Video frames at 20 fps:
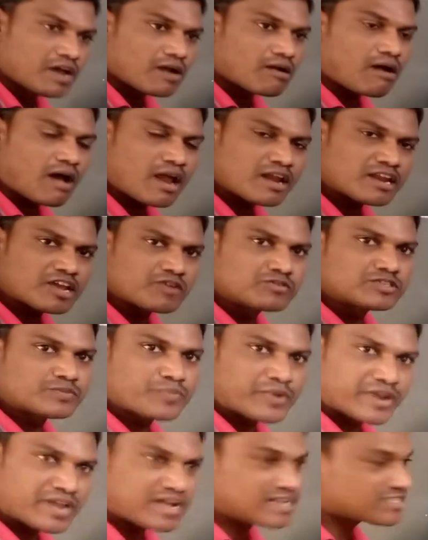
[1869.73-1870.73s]
concave
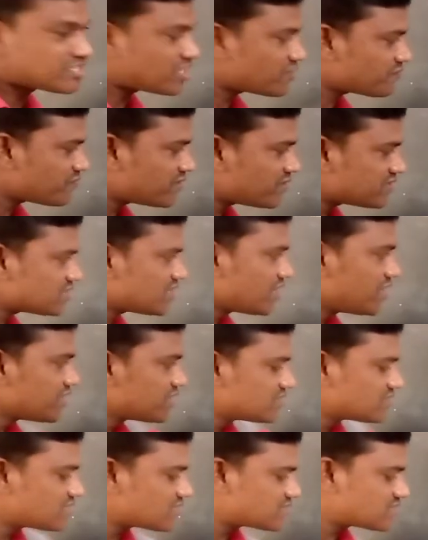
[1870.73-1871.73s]
spherical surface.
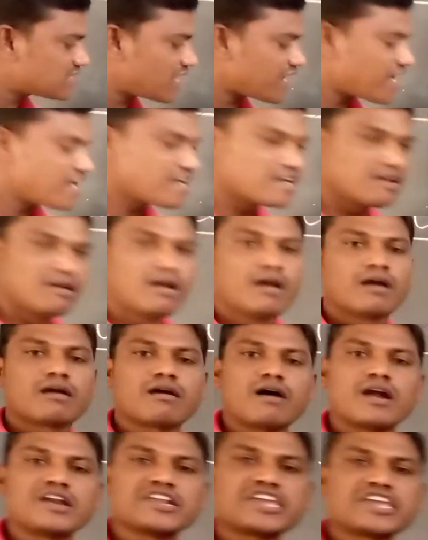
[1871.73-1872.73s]
It is the second
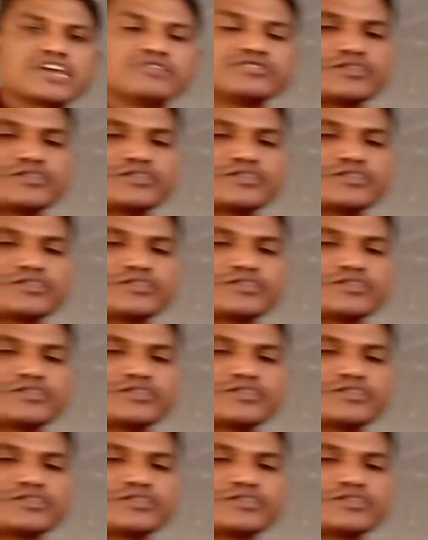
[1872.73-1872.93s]
concave